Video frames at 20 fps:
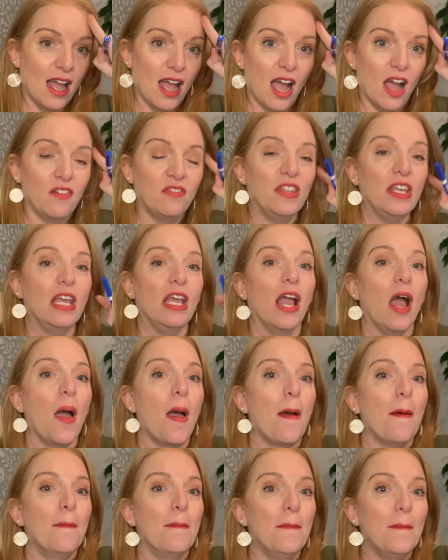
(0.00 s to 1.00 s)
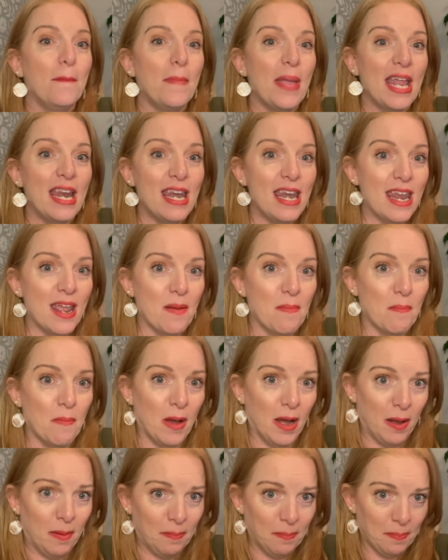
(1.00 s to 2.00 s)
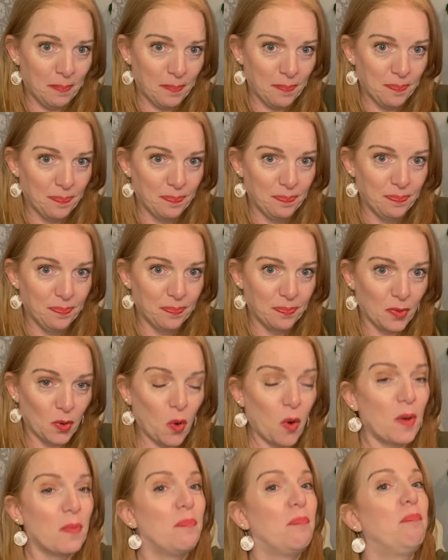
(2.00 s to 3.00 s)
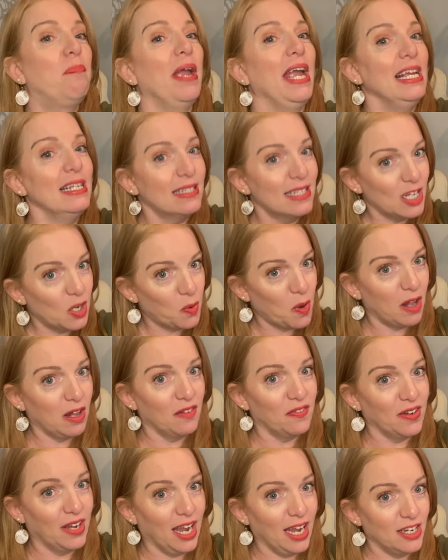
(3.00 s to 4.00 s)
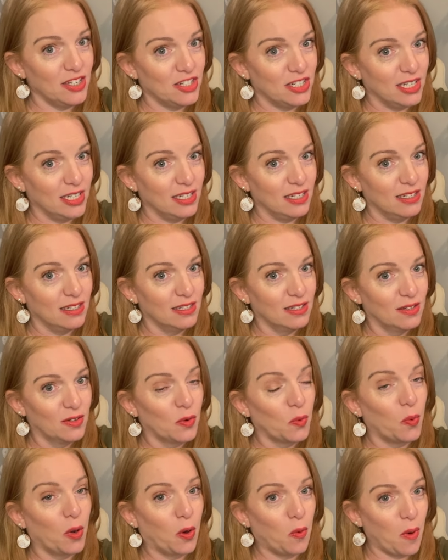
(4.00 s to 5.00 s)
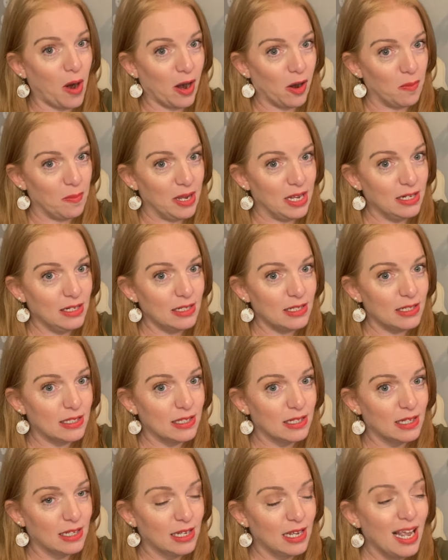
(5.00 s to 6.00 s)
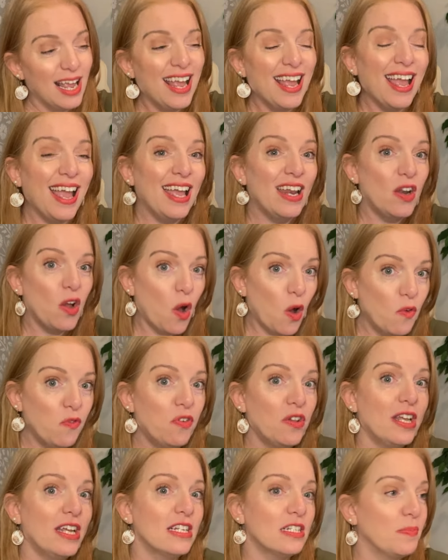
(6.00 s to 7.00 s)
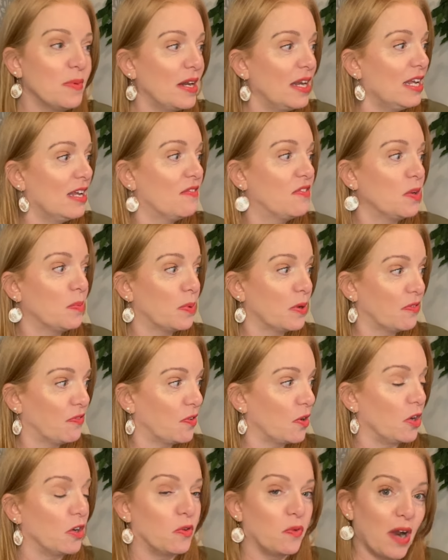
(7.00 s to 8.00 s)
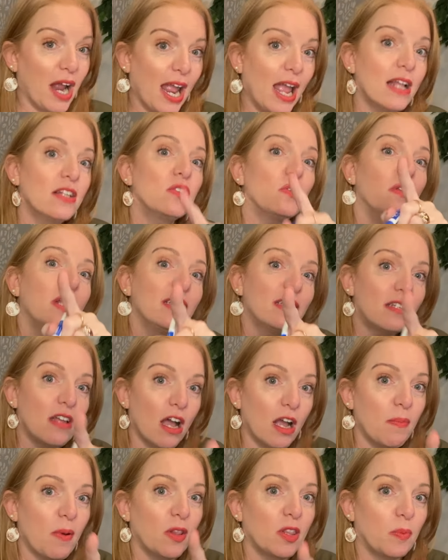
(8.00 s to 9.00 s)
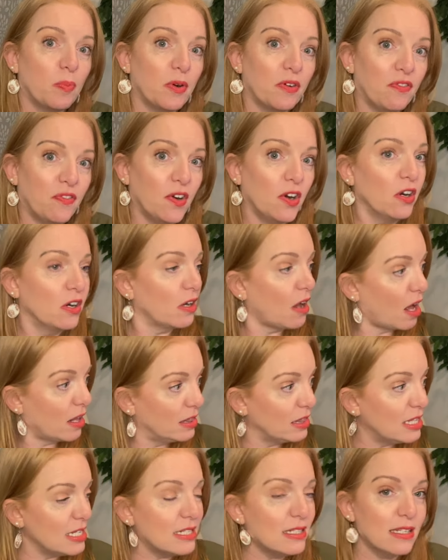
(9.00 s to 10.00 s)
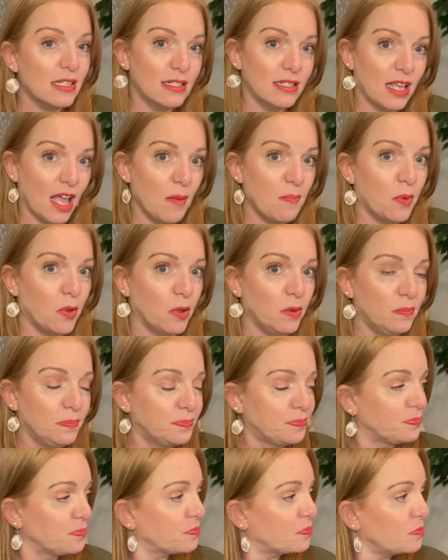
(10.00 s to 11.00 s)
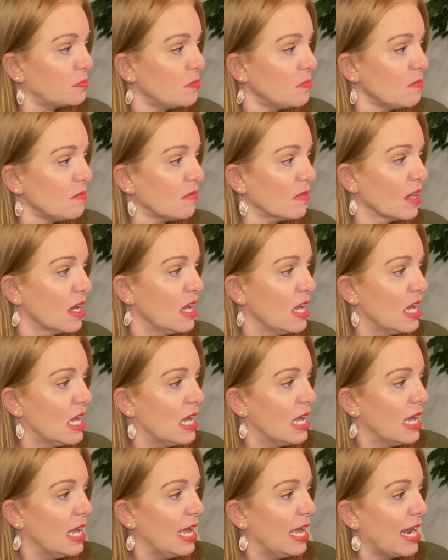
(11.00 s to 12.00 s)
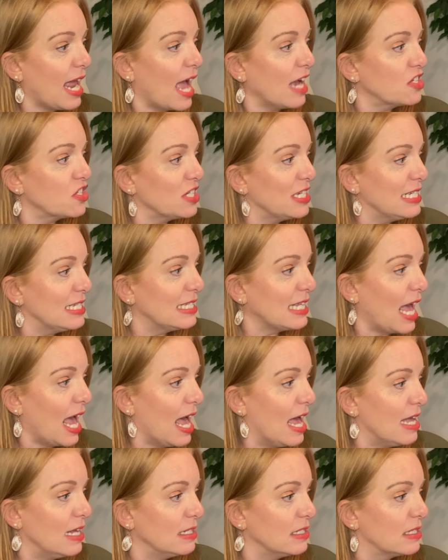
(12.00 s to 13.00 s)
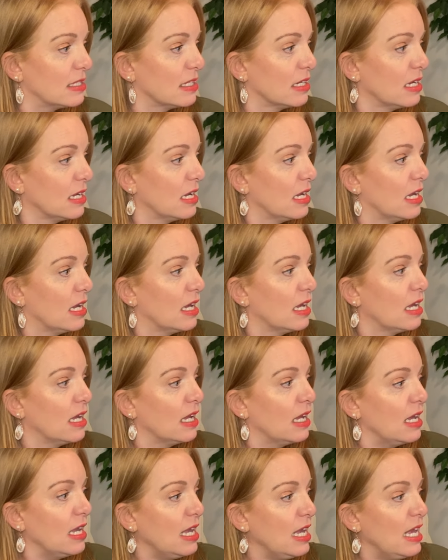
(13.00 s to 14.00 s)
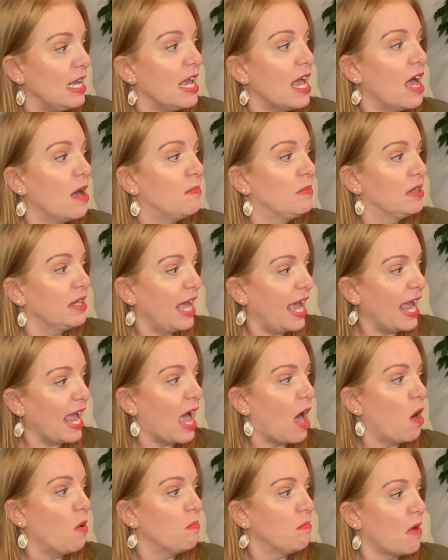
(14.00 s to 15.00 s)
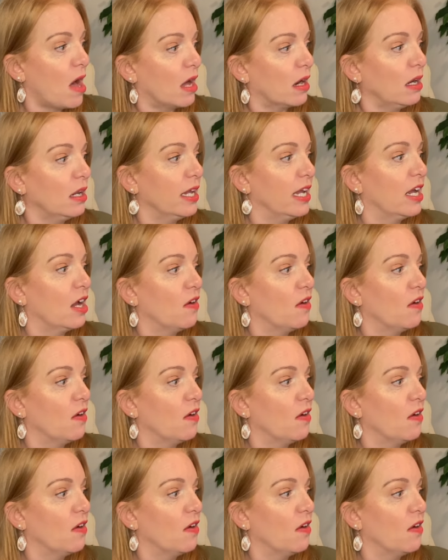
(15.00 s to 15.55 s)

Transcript: of the minimum or basic qualification requirements and hopefully as many of the preferred, right? And so let's talk about the preferred. On this example, it actually says EM layout modeling